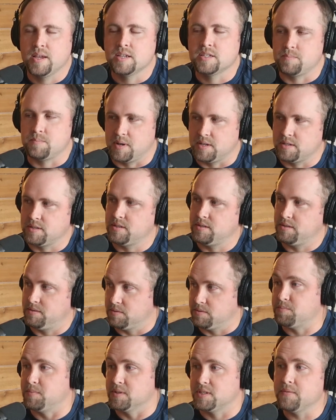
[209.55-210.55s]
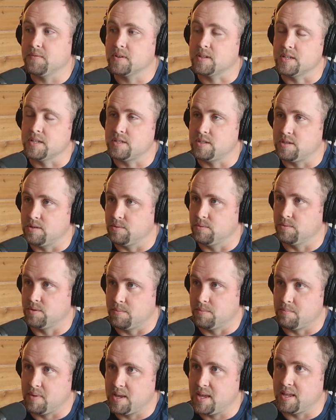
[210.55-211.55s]
specifically to
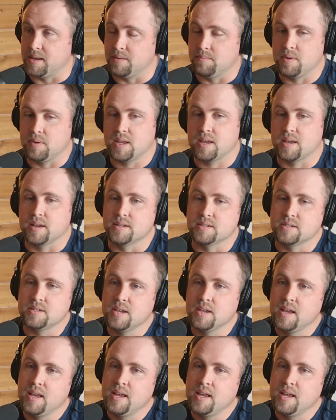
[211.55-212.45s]
the men, because